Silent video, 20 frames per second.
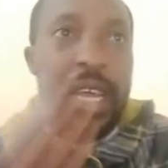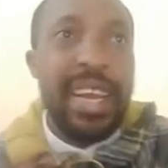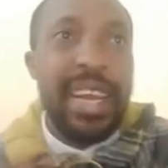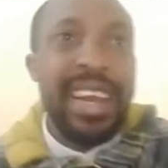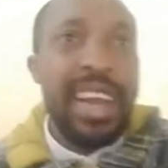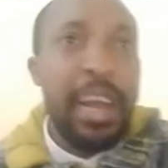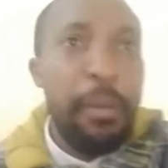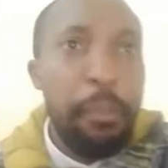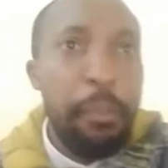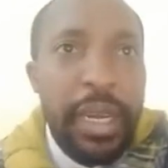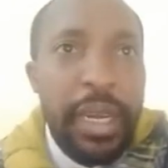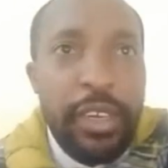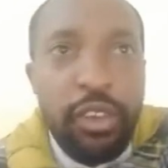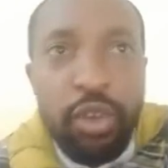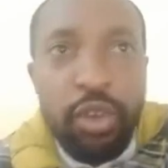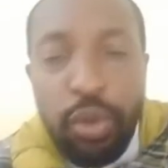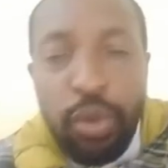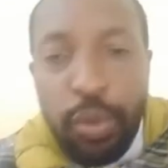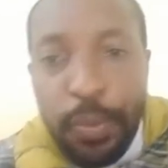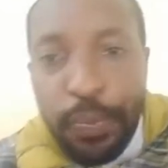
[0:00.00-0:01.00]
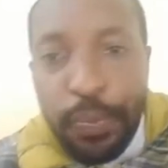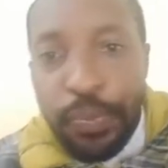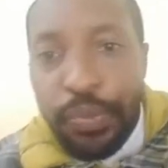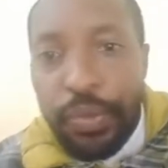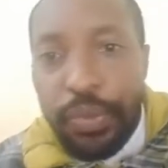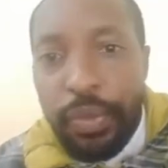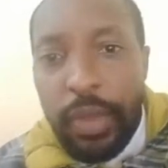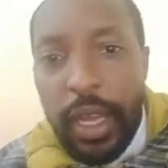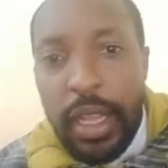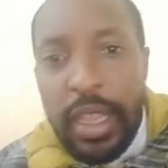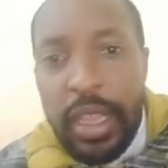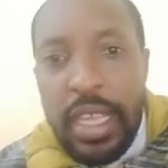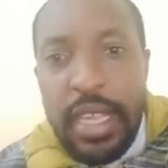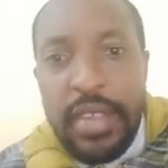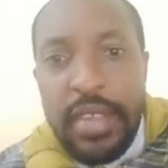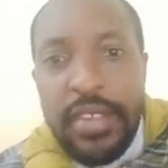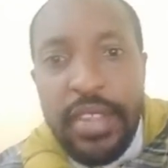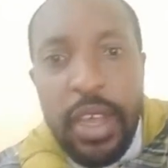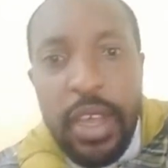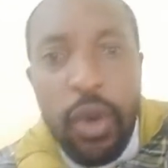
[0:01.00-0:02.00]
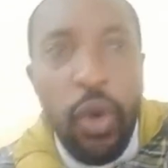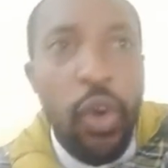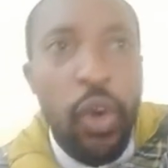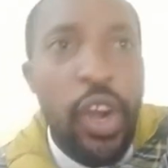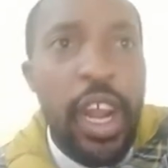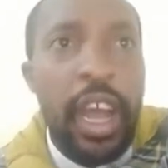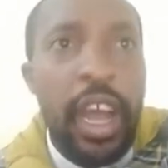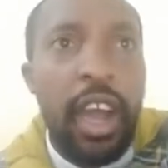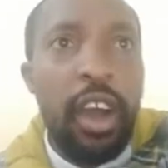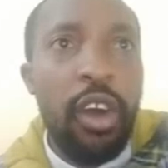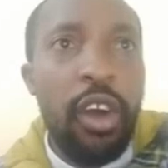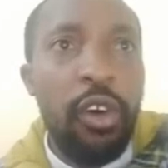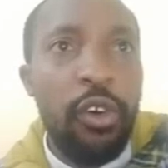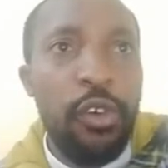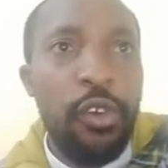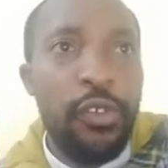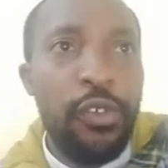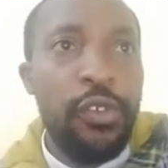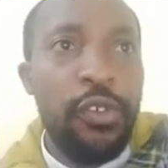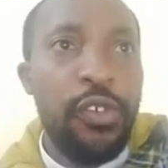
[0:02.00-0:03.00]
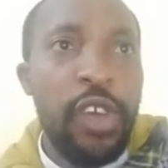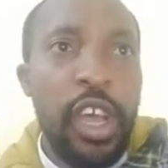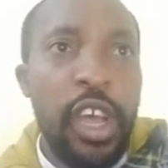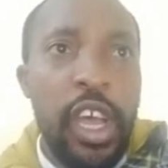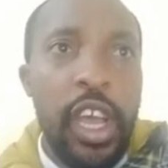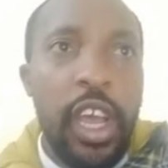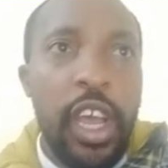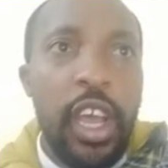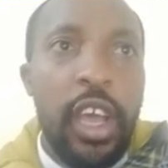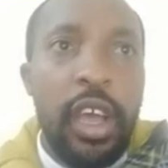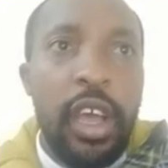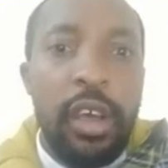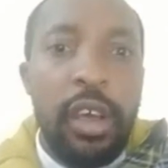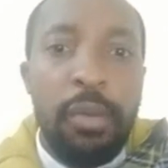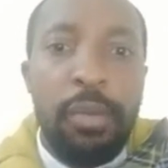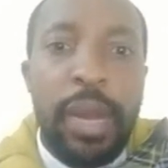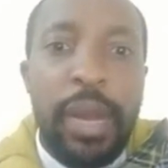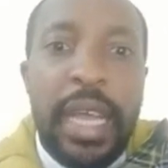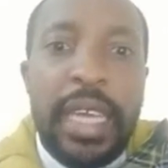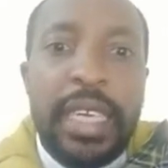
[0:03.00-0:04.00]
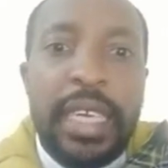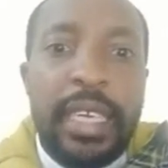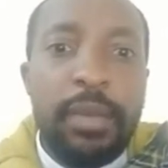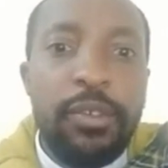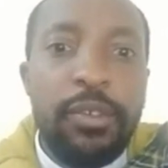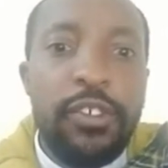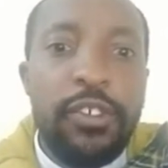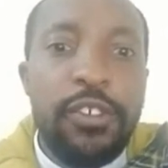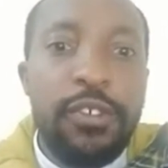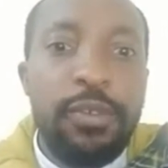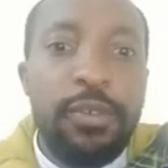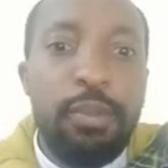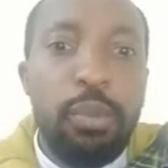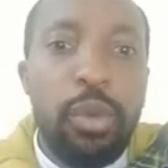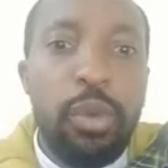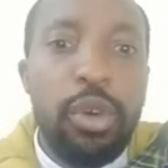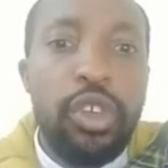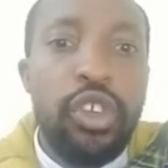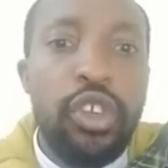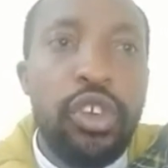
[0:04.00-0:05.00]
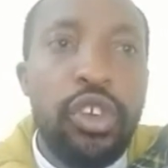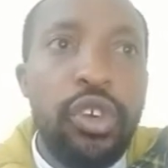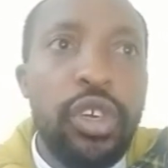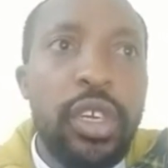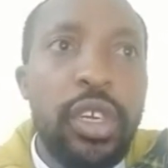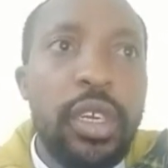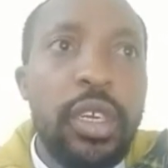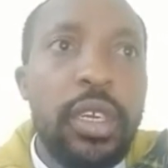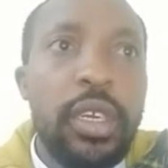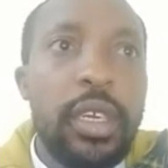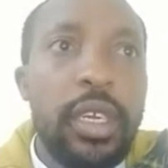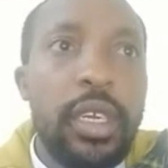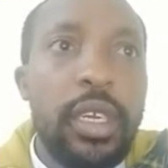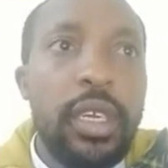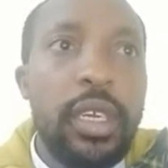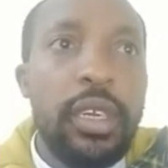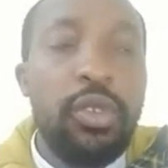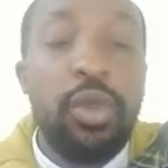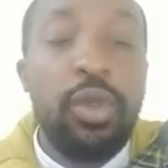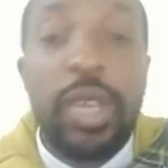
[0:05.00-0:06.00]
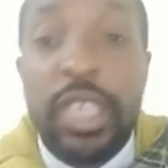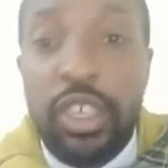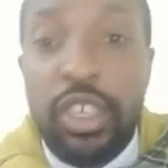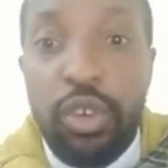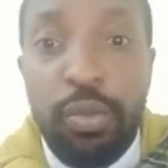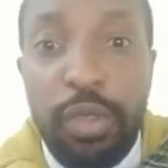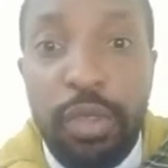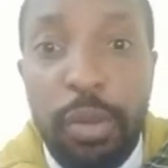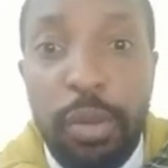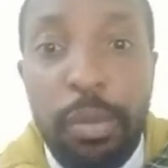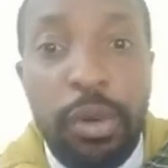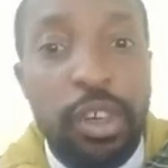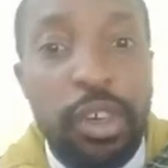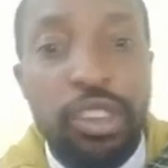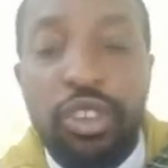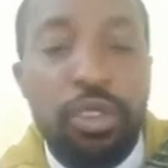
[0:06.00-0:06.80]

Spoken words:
Number 2. This is the order of plaintiff's motion to exhume the body.